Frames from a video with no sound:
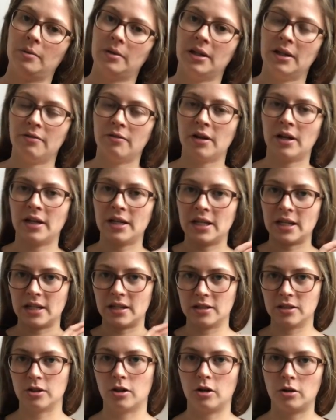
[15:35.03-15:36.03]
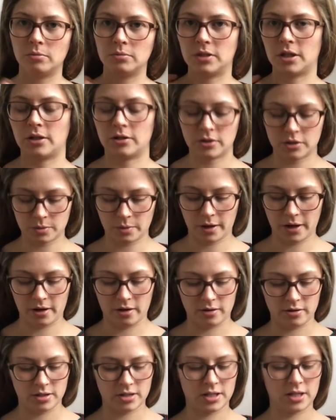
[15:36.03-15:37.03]
Whenever I knit top-down
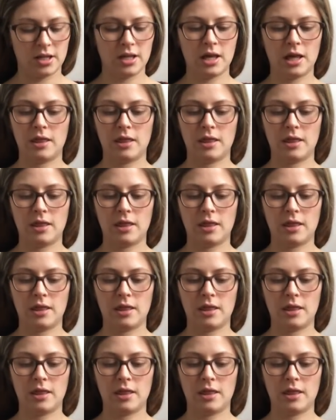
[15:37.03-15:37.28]
sweaters,